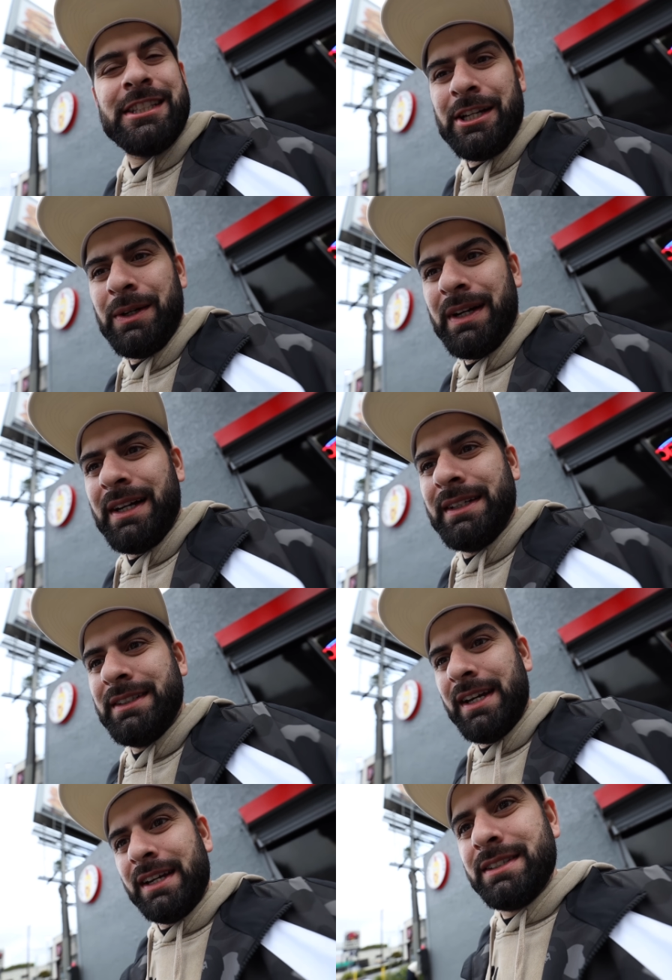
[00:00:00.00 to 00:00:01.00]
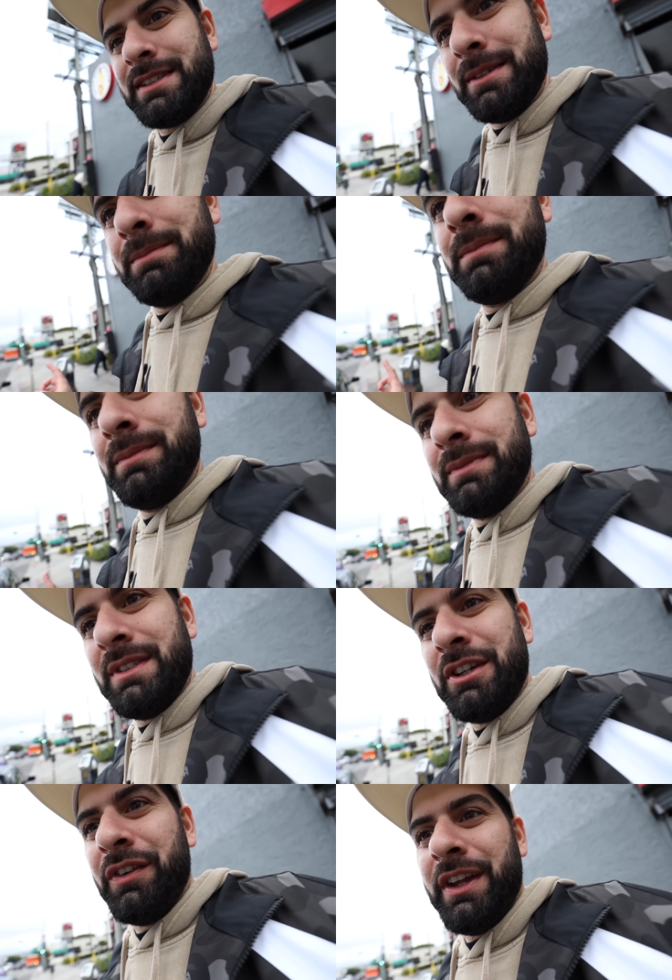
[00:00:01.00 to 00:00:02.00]
So uh, yeah, he's
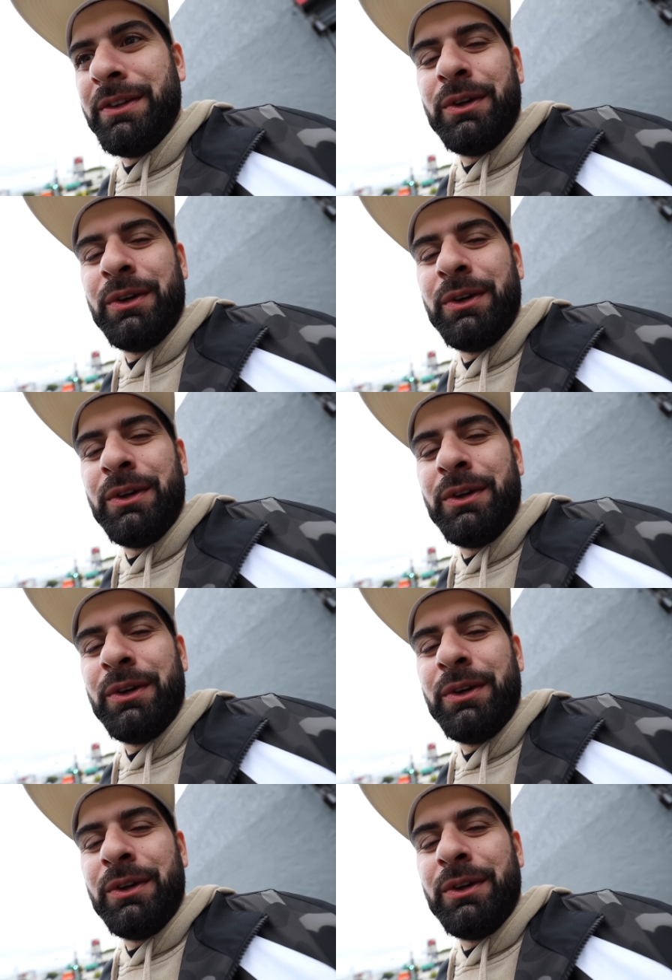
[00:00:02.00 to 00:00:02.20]
He's over there